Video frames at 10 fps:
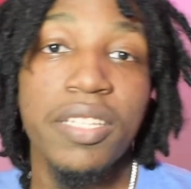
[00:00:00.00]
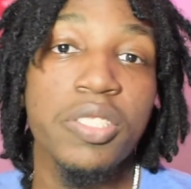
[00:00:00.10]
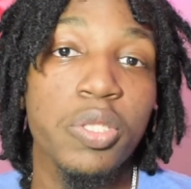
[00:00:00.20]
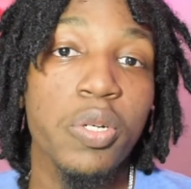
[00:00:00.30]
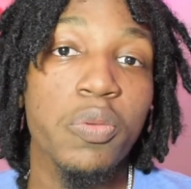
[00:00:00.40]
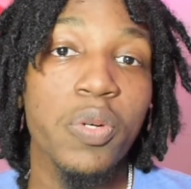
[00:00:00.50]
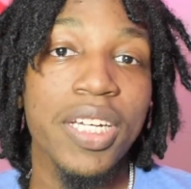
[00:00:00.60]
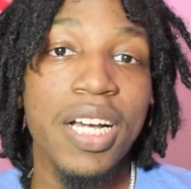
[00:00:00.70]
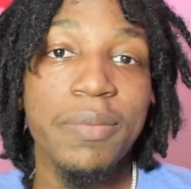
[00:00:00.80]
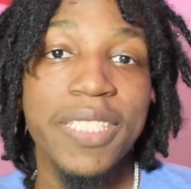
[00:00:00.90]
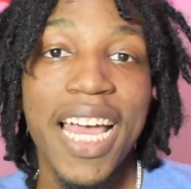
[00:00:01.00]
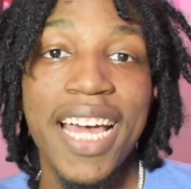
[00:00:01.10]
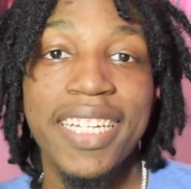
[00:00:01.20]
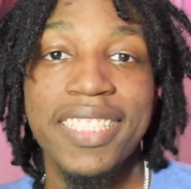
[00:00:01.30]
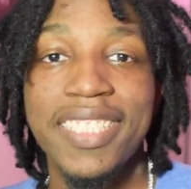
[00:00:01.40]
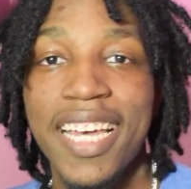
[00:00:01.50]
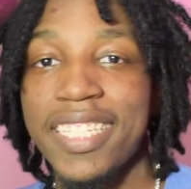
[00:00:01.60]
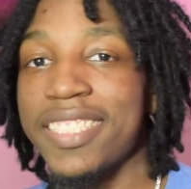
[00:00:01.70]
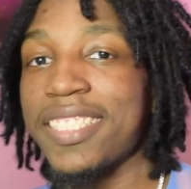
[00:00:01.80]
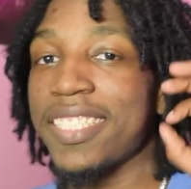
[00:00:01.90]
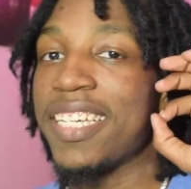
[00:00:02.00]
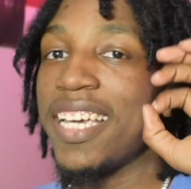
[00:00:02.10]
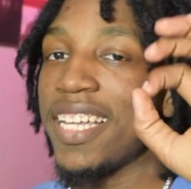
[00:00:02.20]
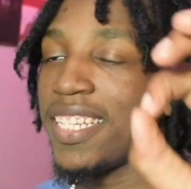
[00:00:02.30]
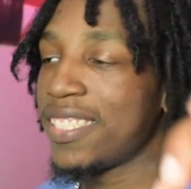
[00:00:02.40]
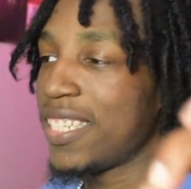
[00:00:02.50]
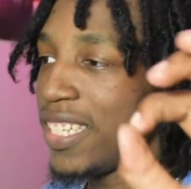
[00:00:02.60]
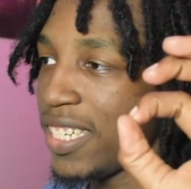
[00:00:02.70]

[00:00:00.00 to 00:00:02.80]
the truth, when it comes to adding text, it is the